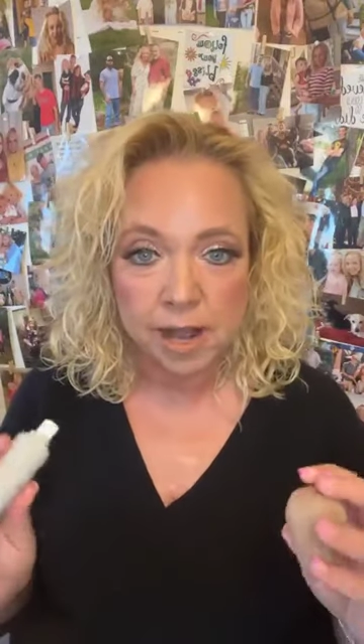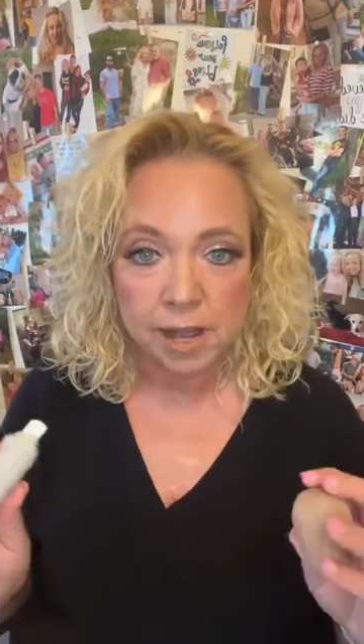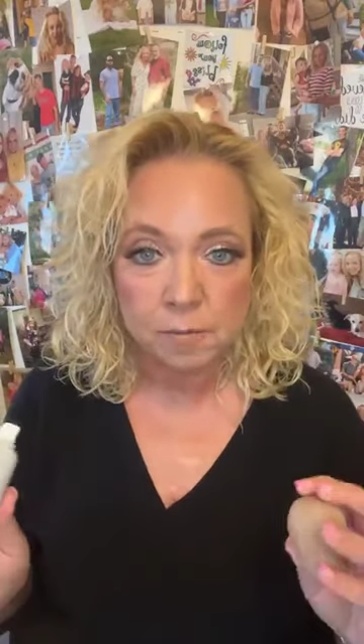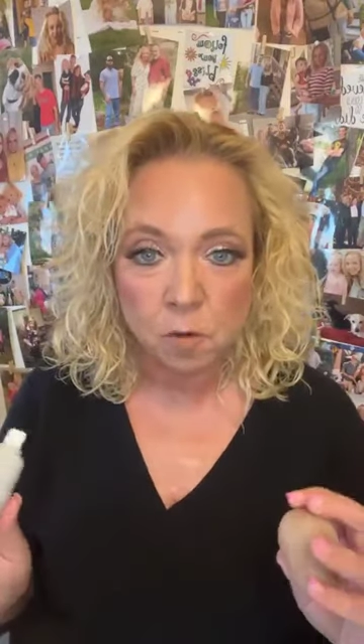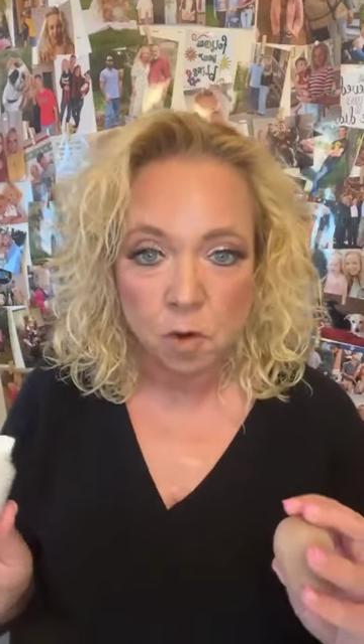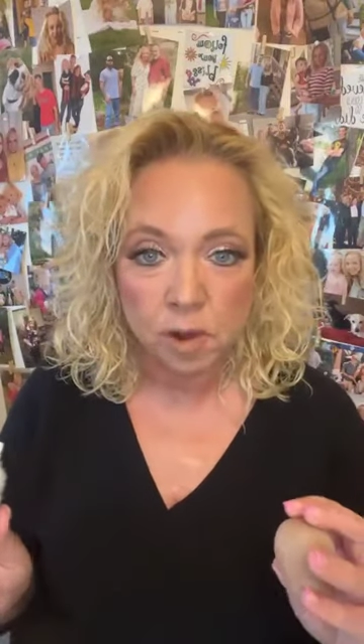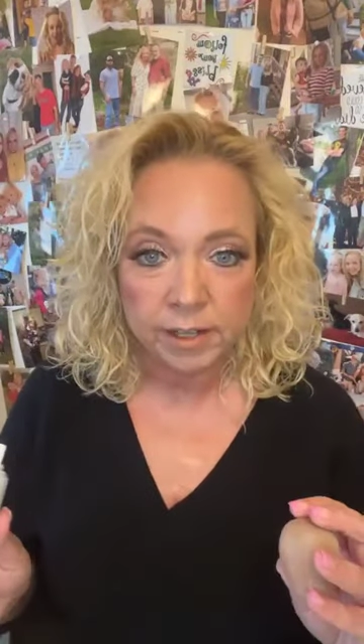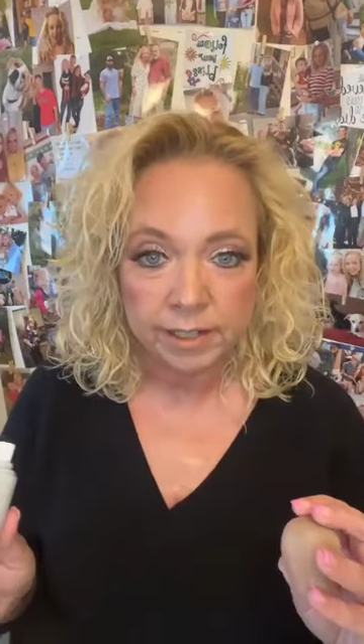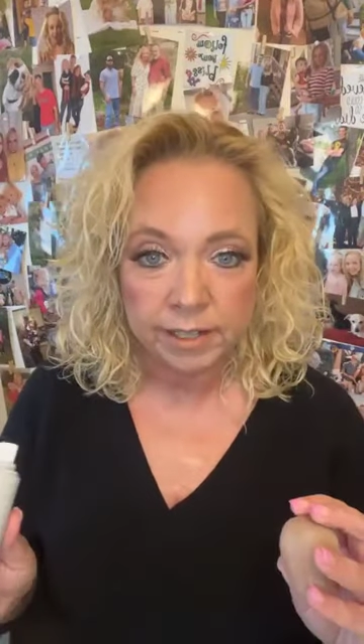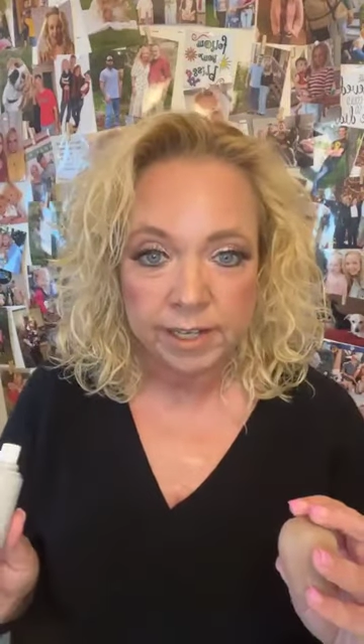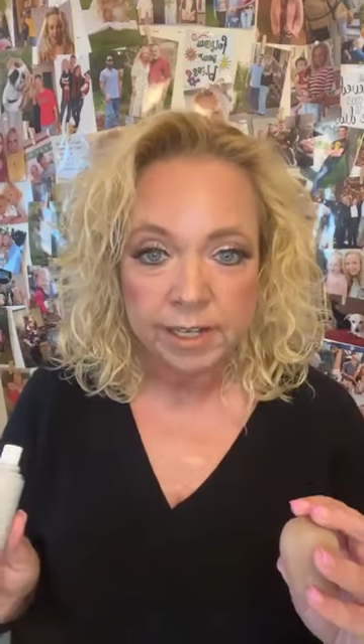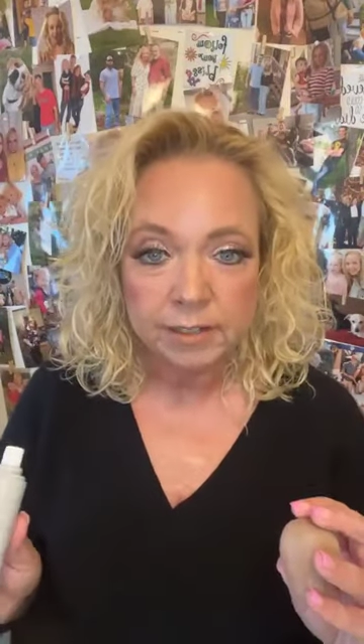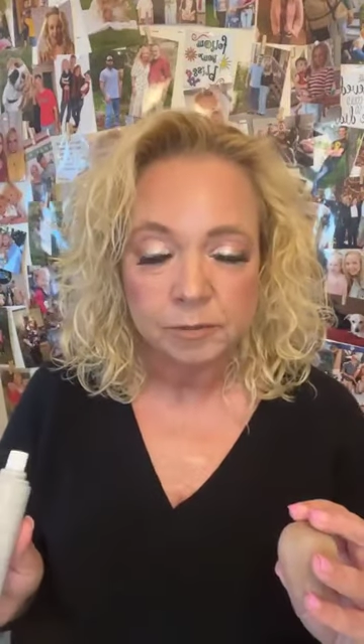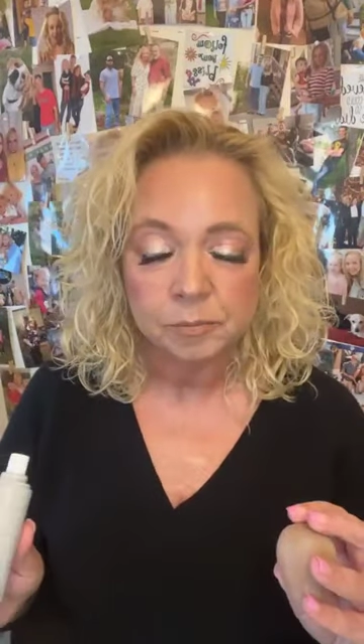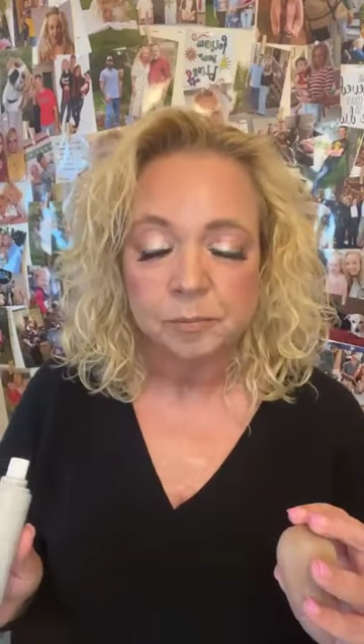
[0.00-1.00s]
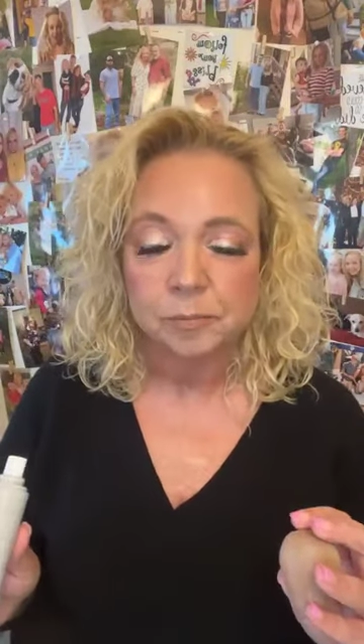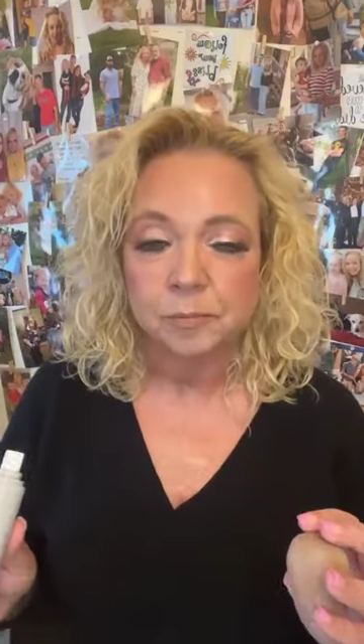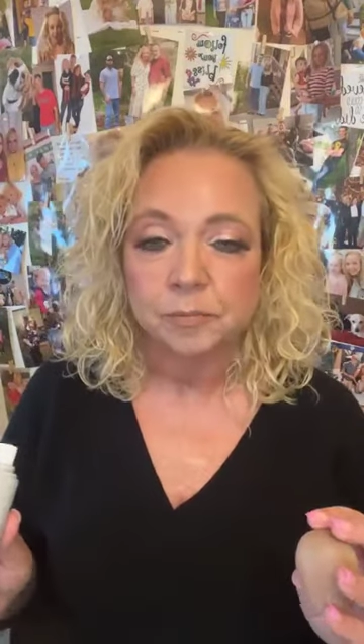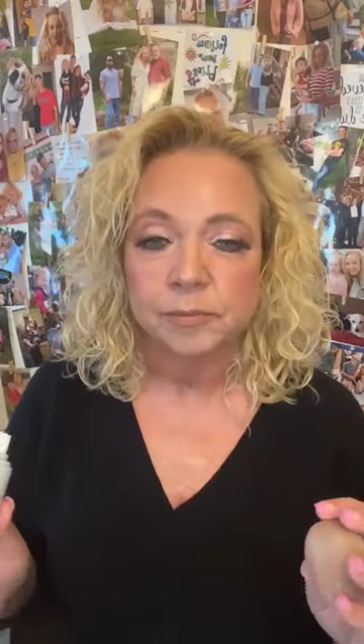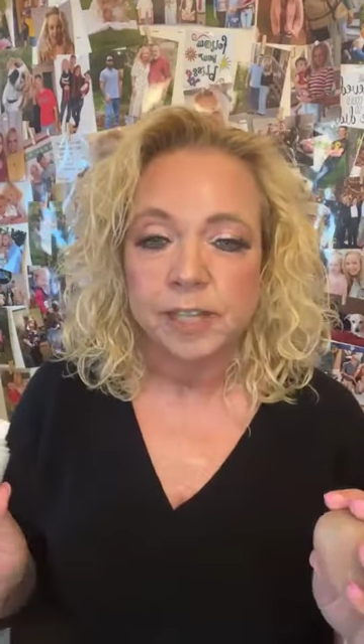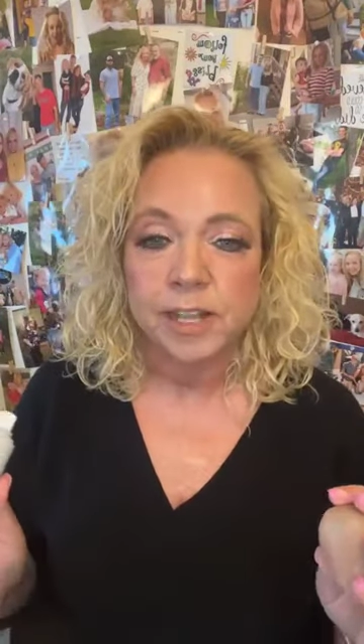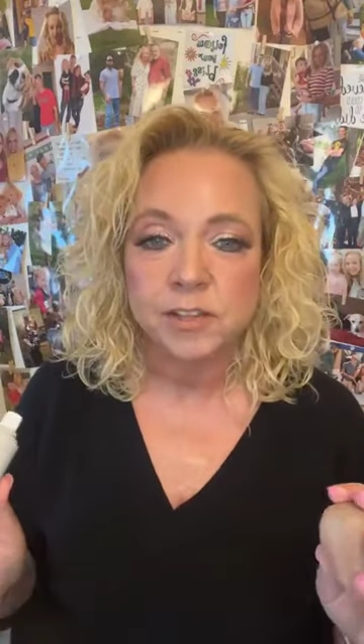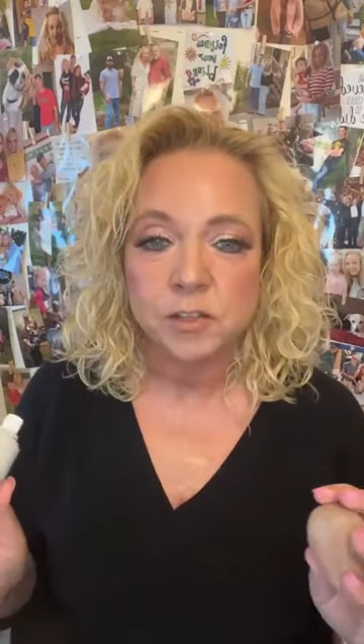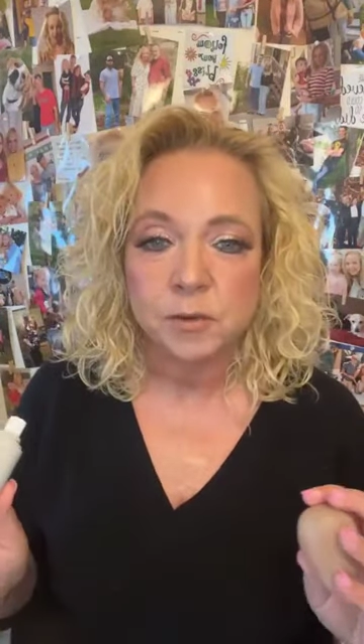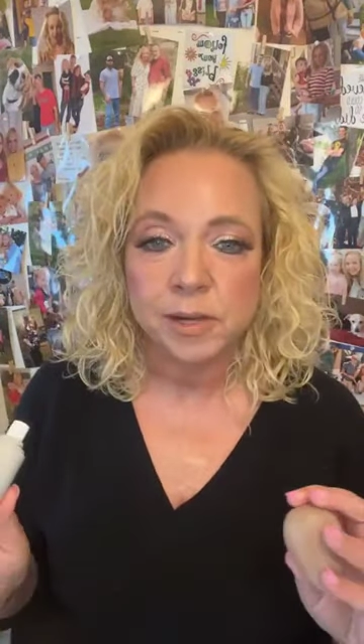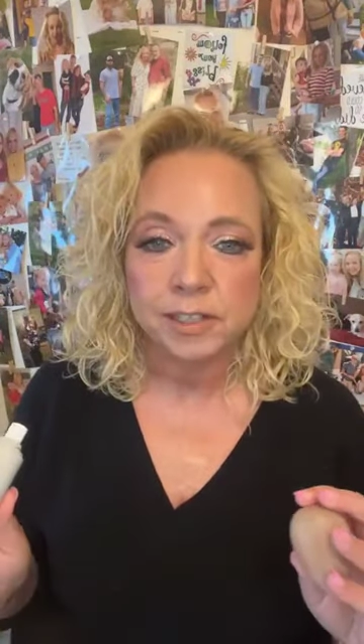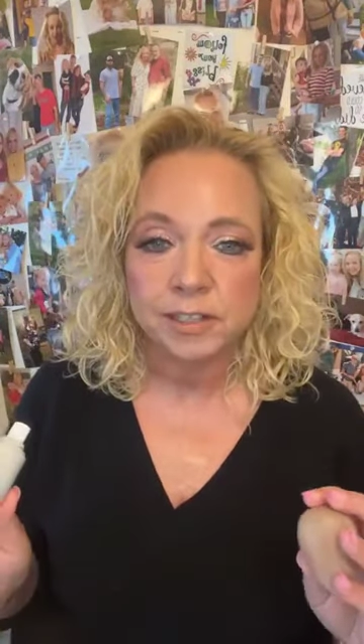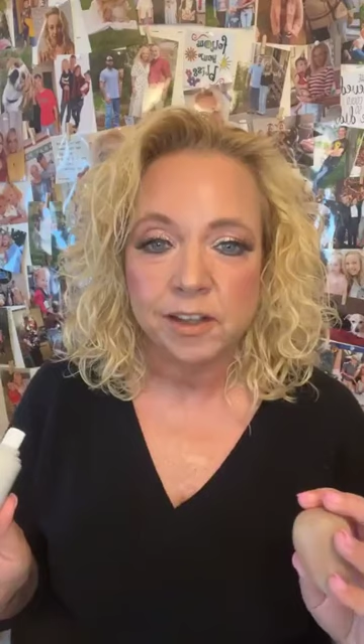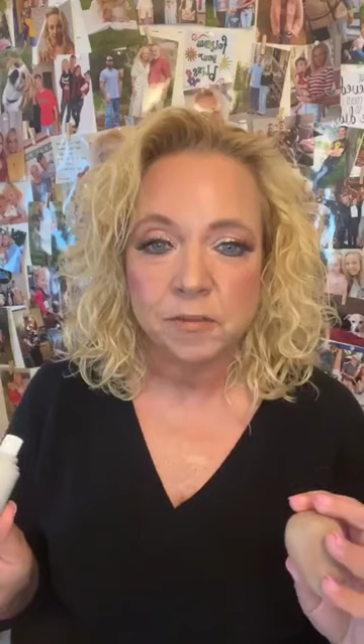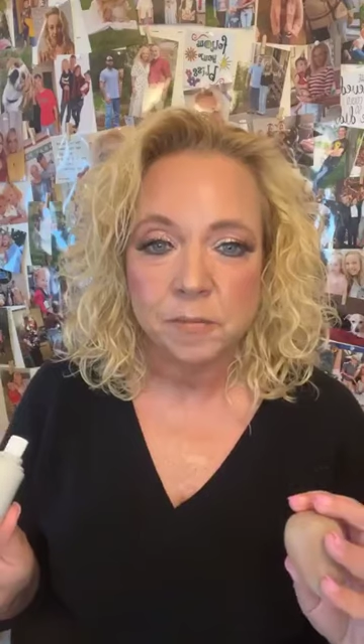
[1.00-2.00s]
I'm oily, and so I
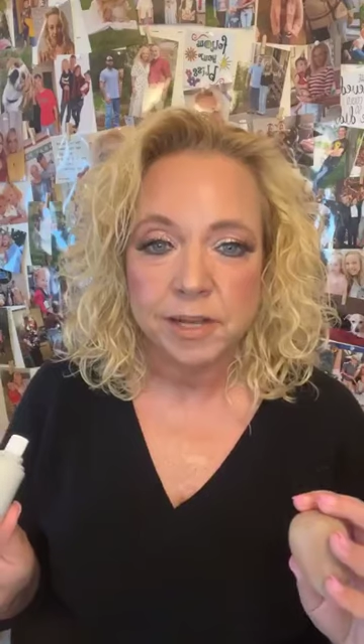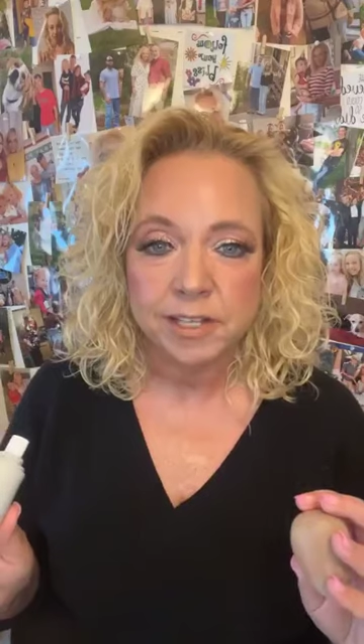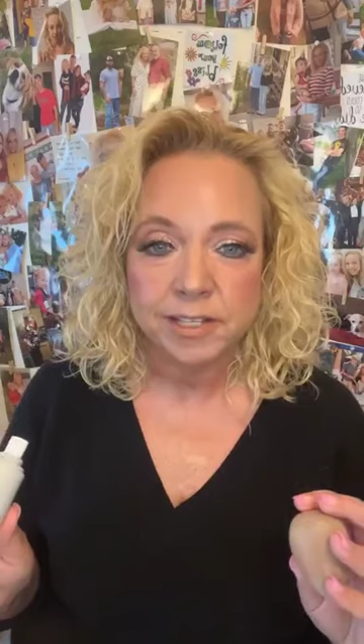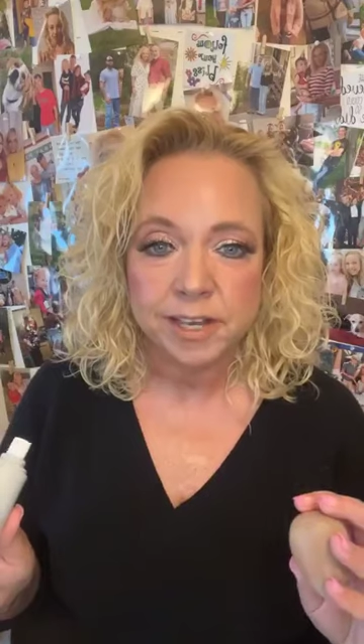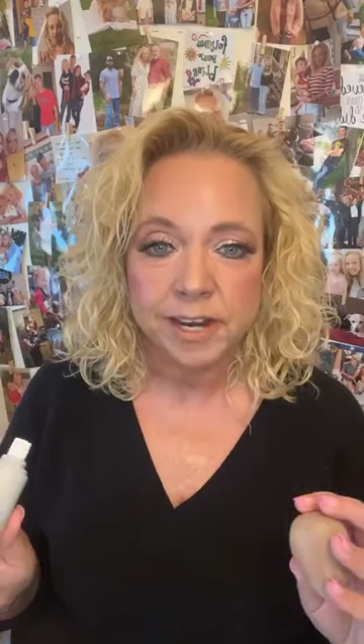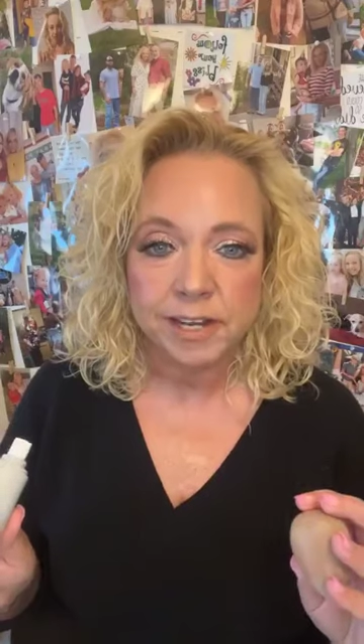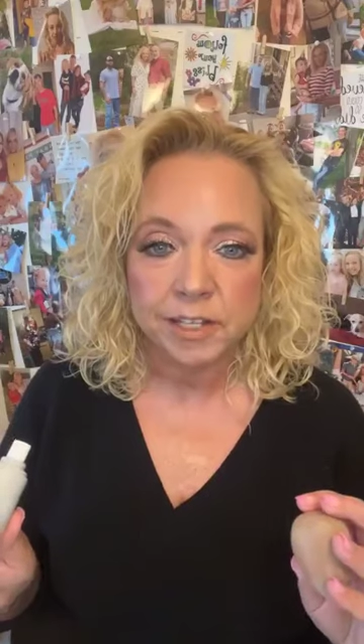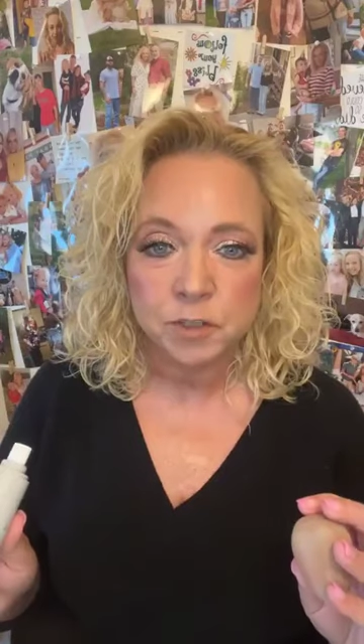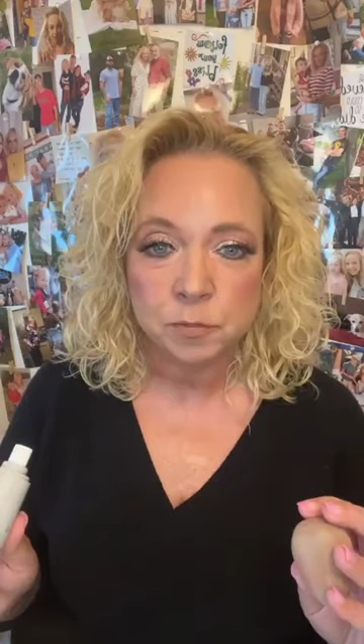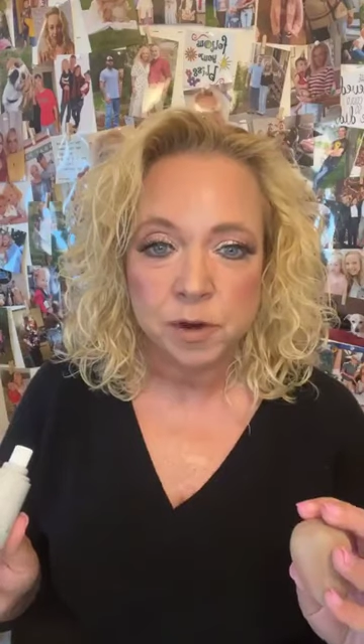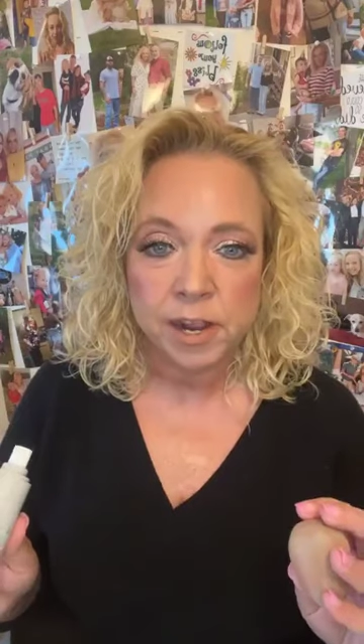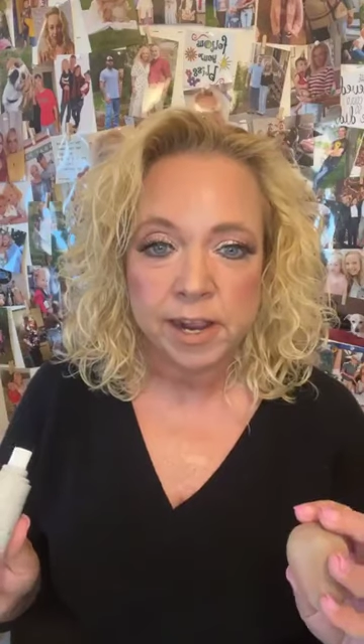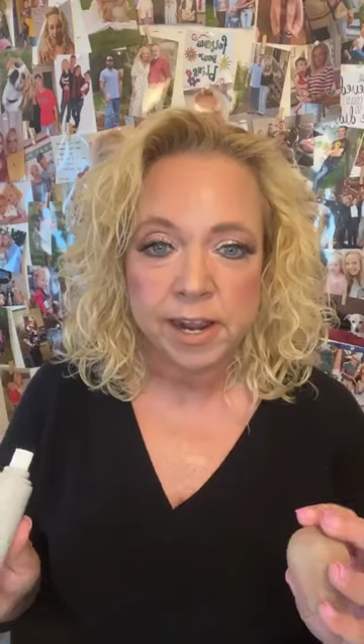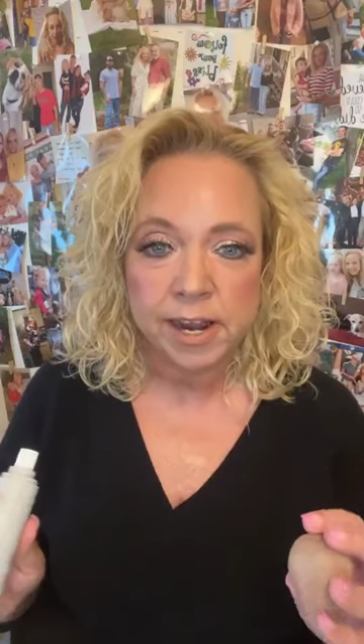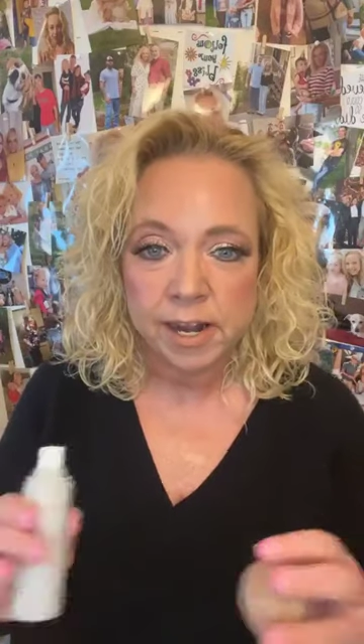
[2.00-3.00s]
love my setting spray.